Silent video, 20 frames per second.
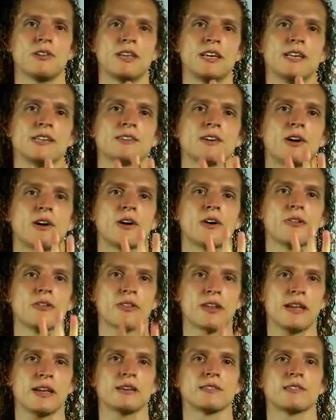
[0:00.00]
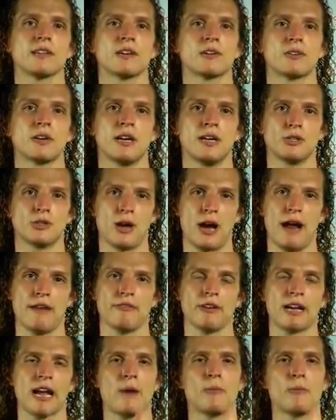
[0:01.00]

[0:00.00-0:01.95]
These are things that create traffic.